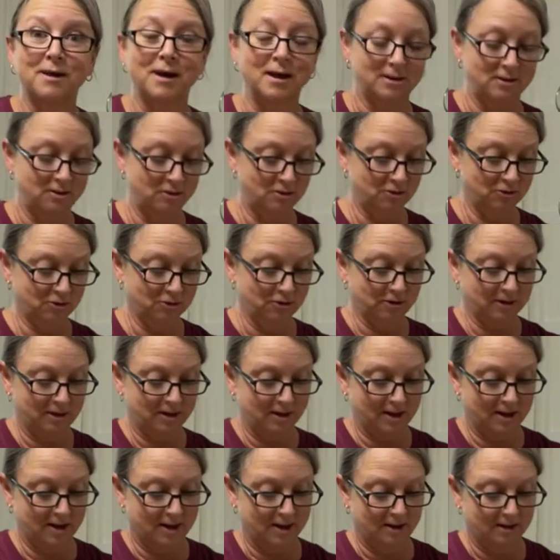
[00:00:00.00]
I
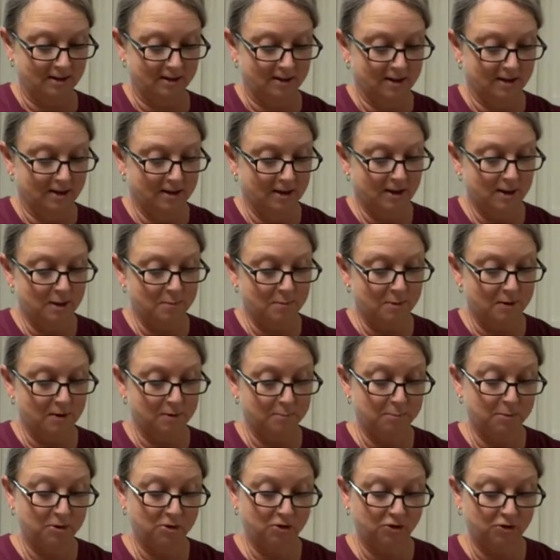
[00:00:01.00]
usually keep it
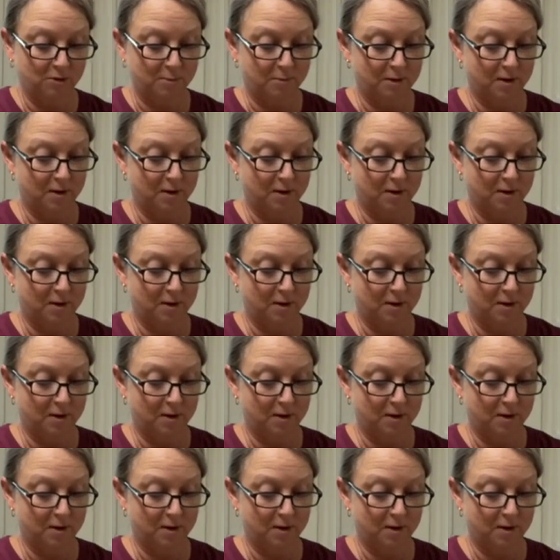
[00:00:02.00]
pushed up